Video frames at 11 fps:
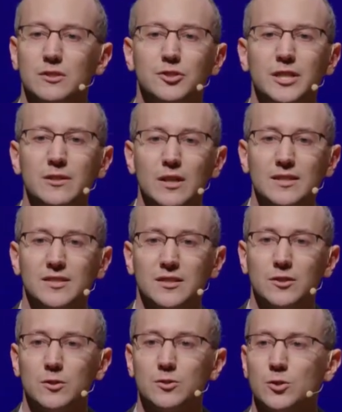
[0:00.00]
she logs into
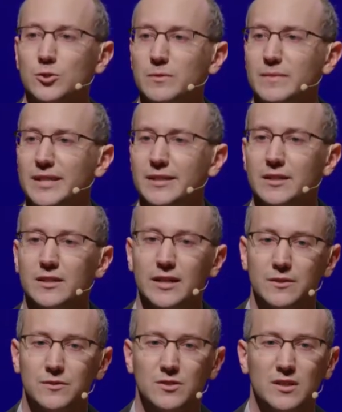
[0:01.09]
her social media
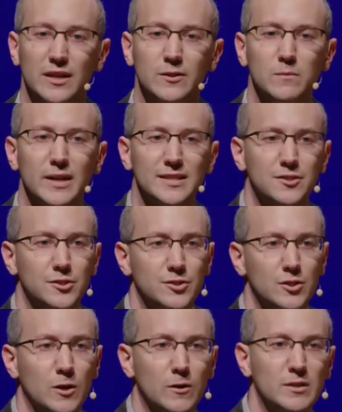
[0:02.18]
accounts and her messages
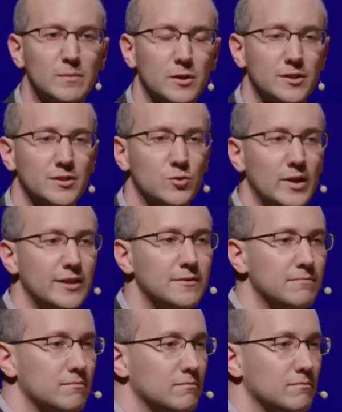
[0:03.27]
are already marked as read.